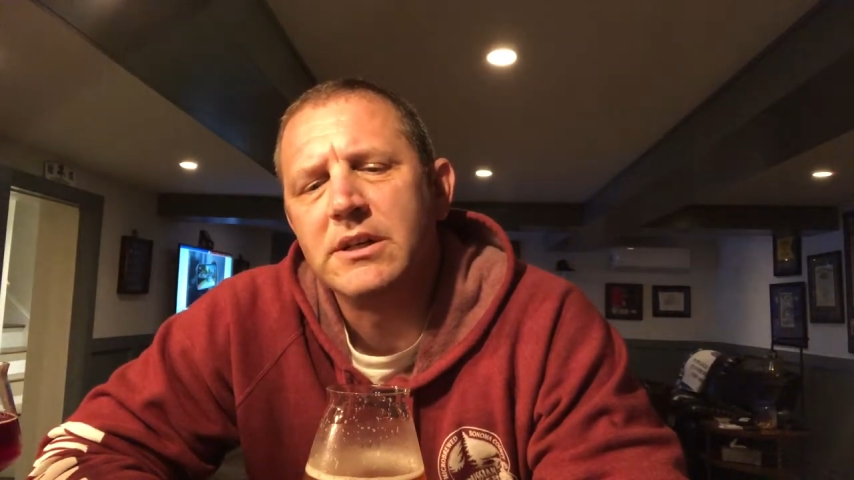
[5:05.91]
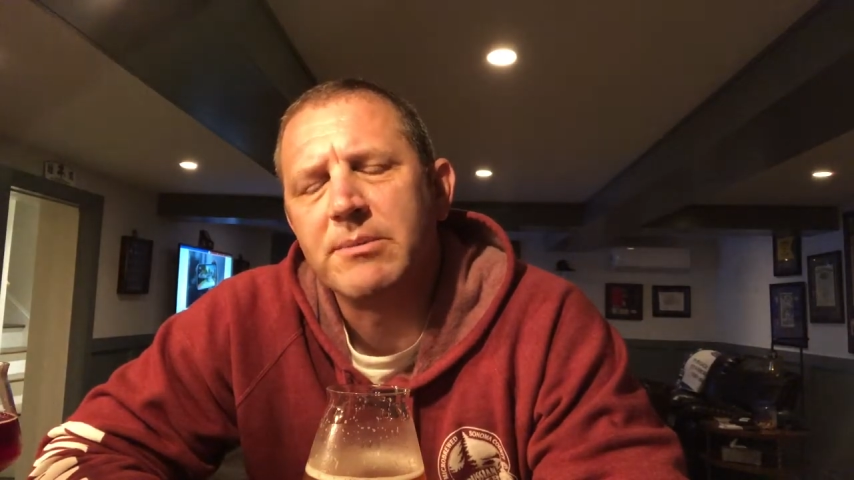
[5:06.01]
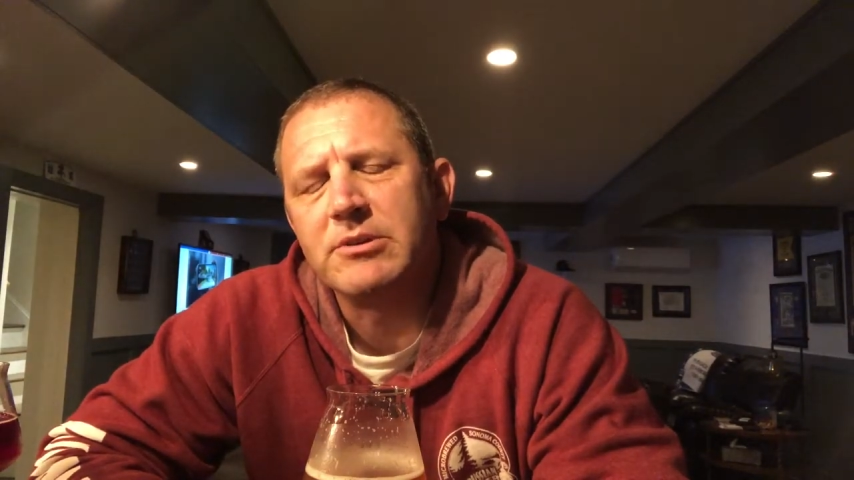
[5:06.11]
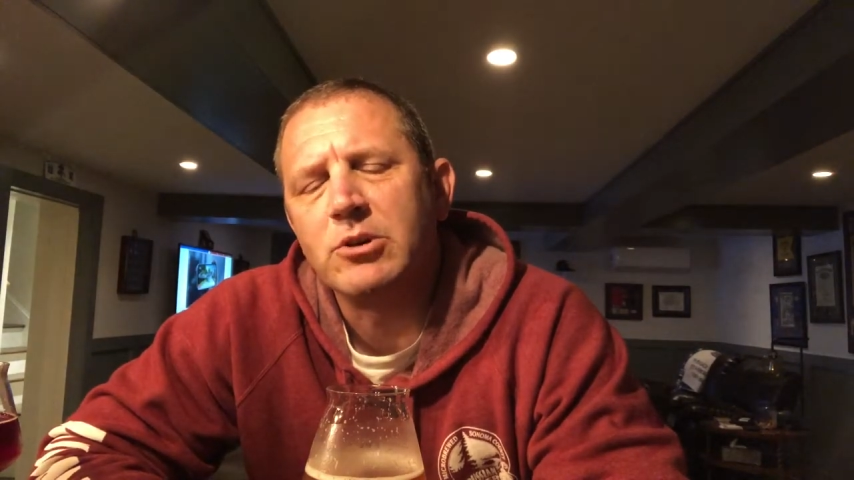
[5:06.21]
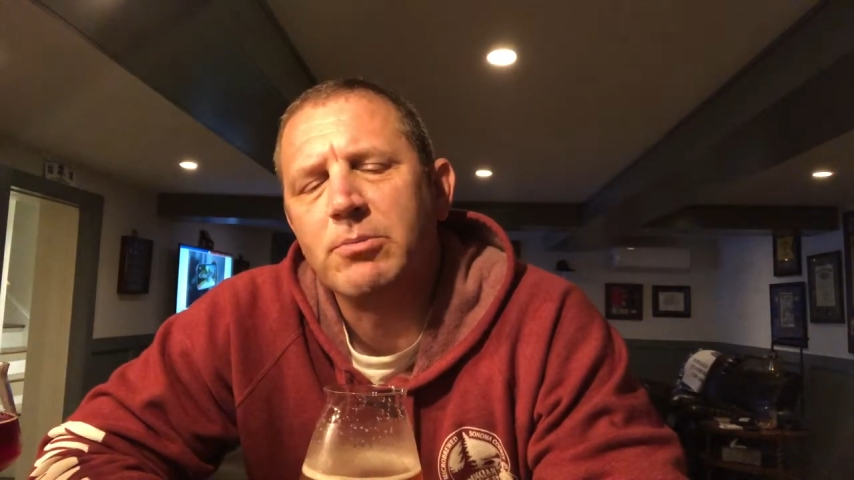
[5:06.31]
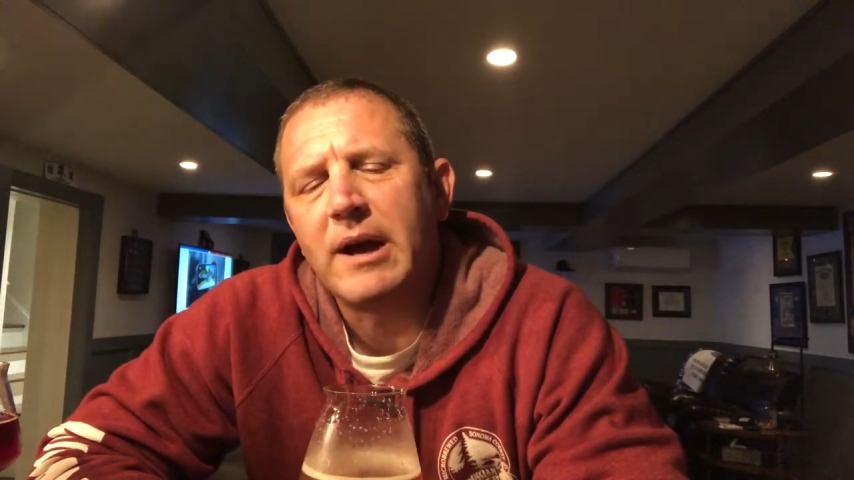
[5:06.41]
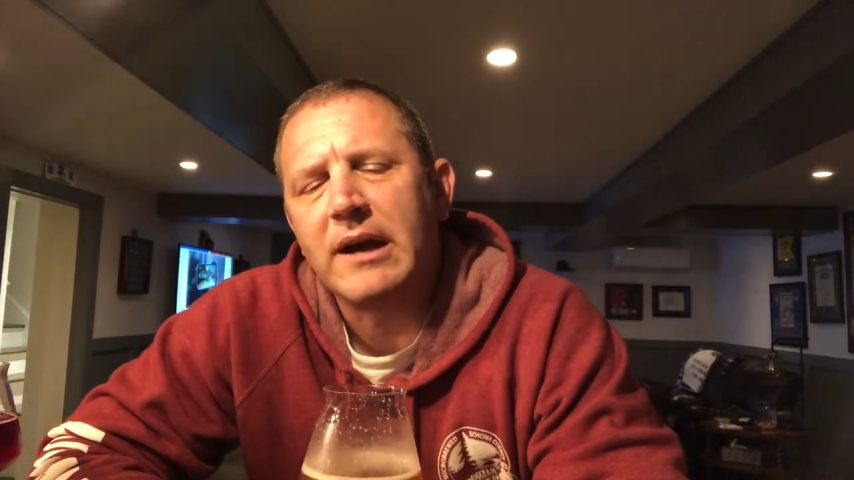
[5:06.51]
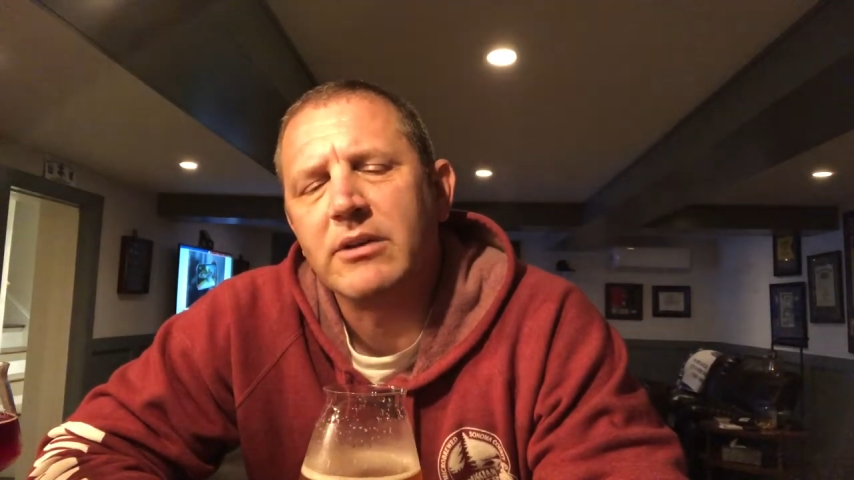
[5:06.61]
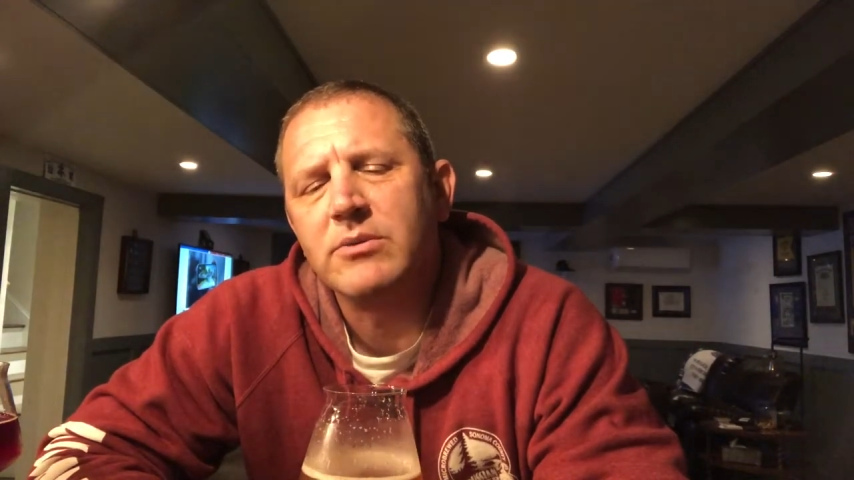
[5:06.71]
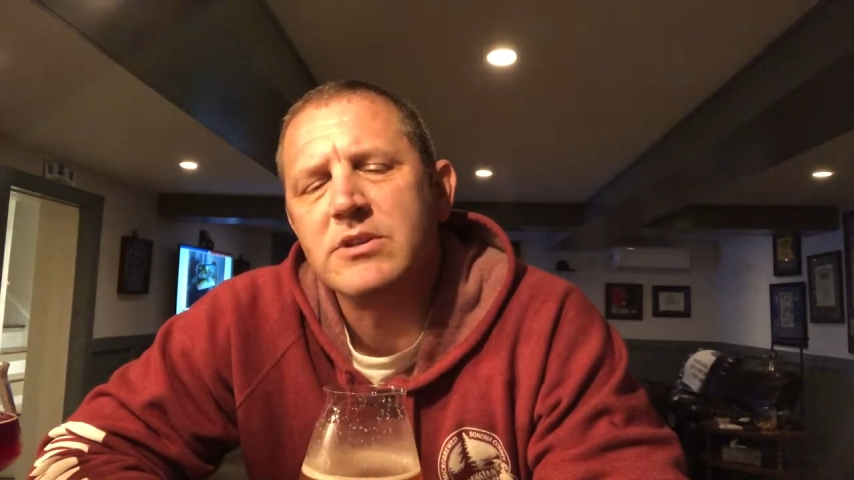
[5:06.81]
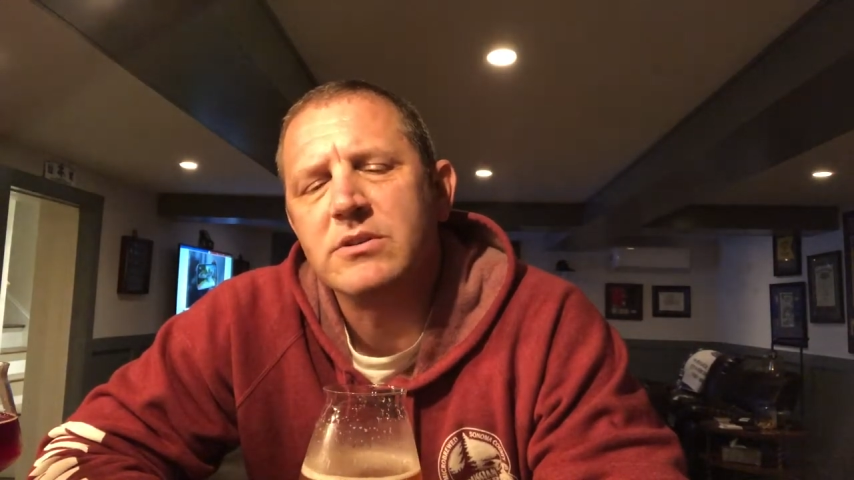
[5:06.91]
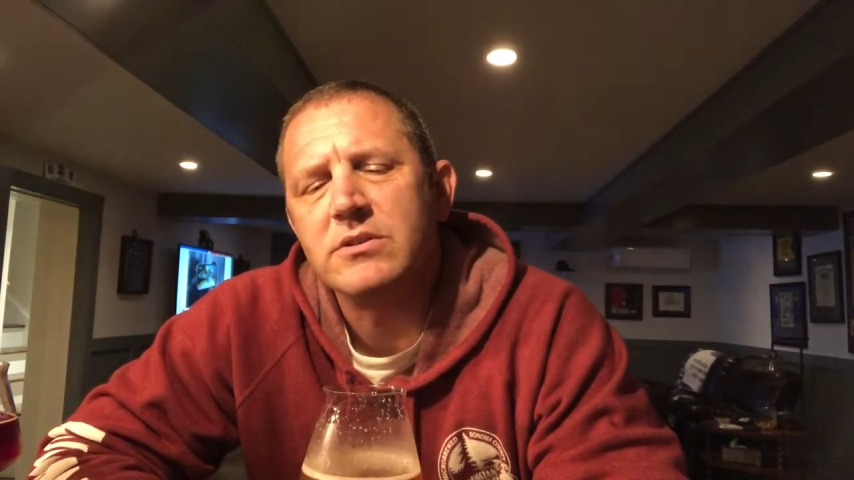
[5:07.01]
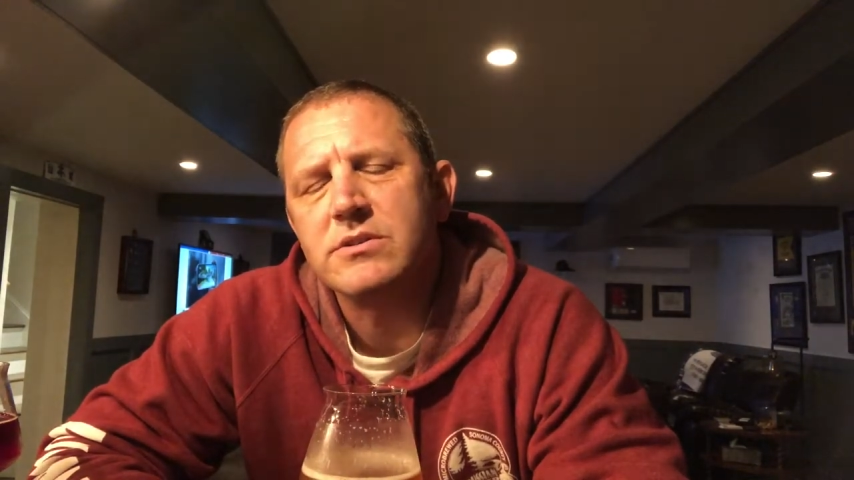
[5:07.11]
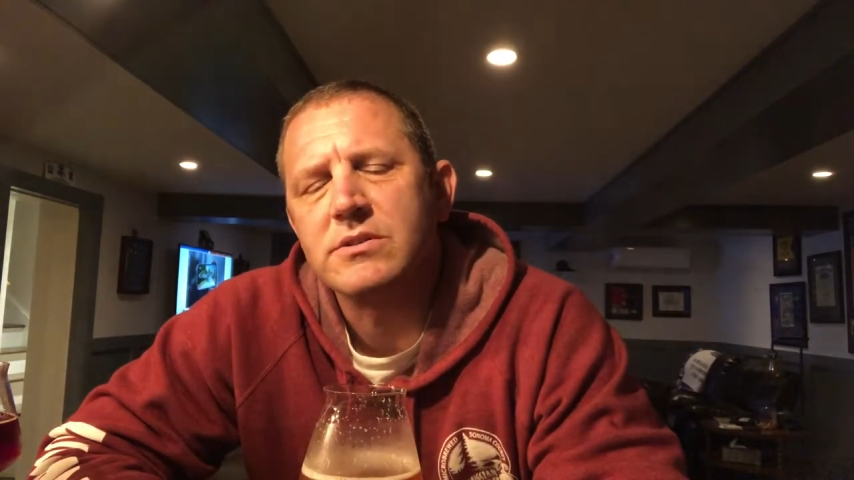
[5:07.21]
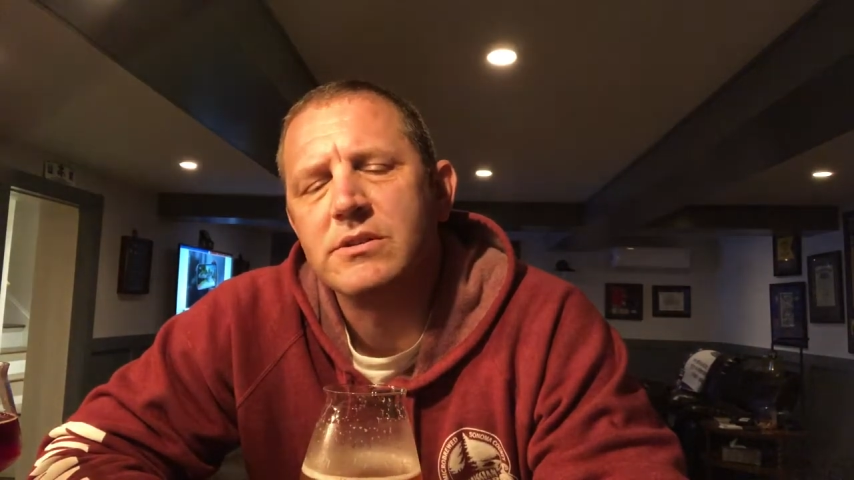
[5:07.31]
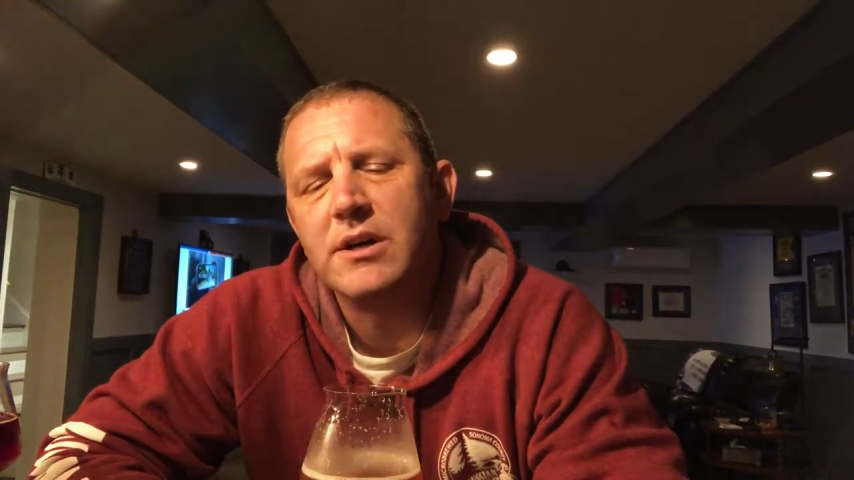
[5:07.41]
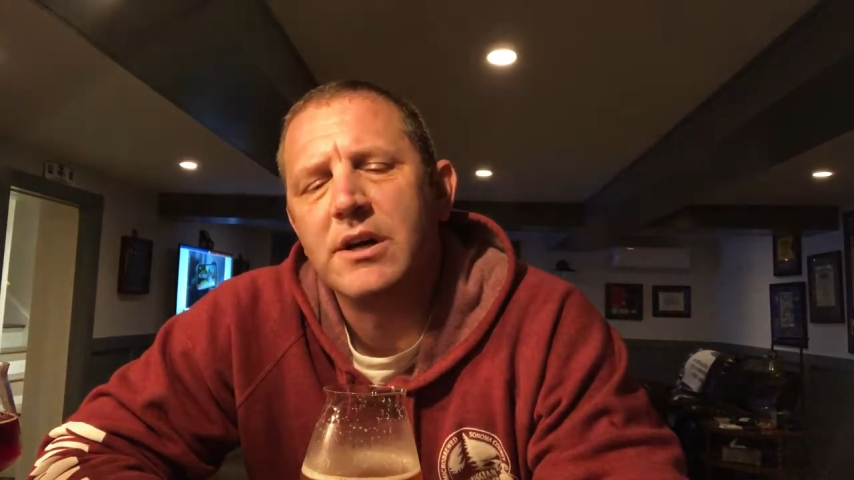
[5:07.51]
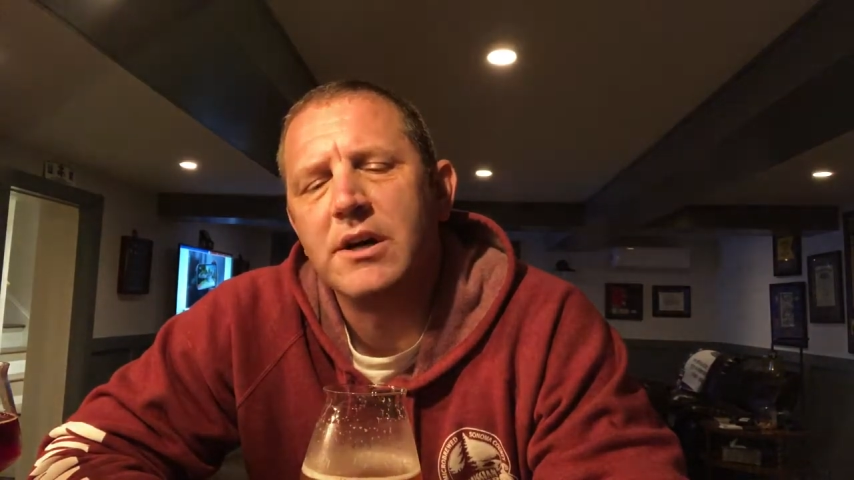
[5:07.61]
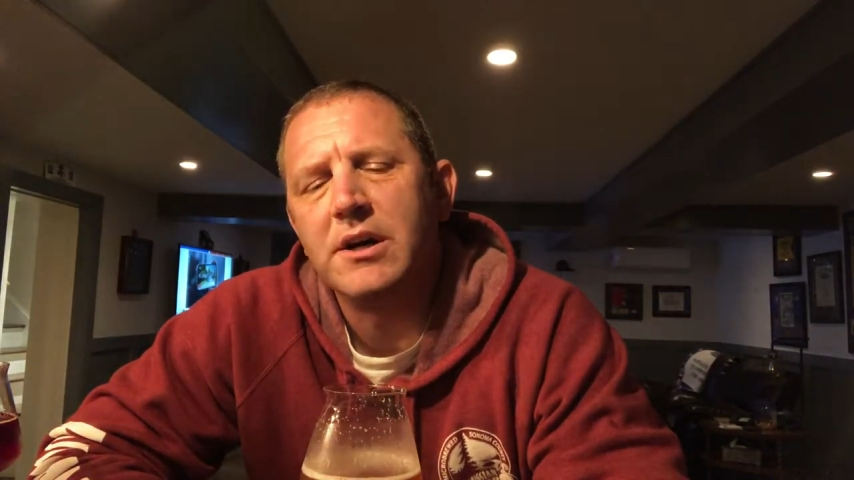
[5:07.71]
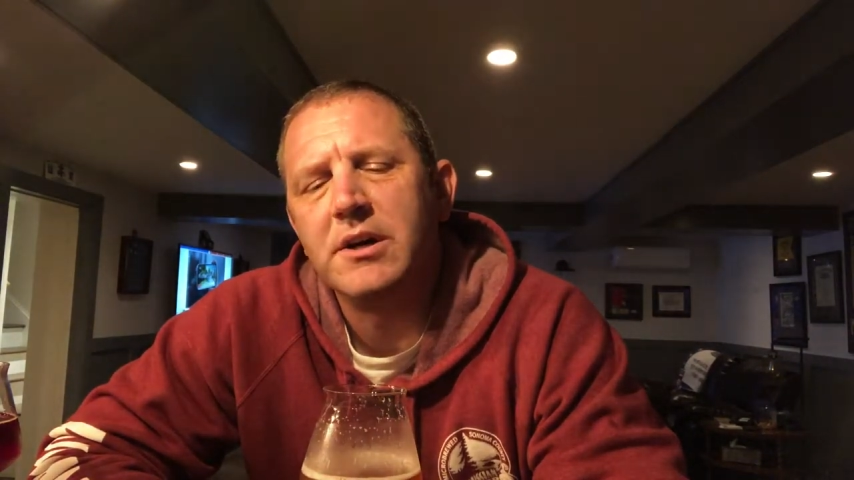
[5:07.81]
I'm about to to go back and research
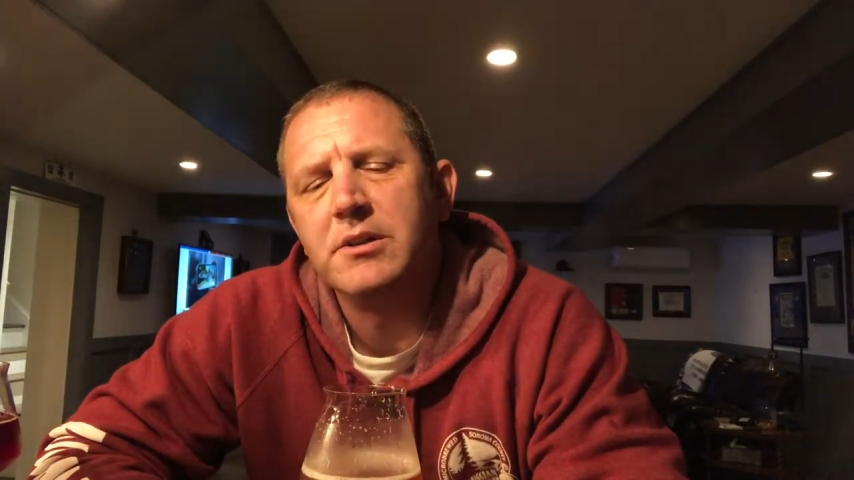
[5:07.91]
uh,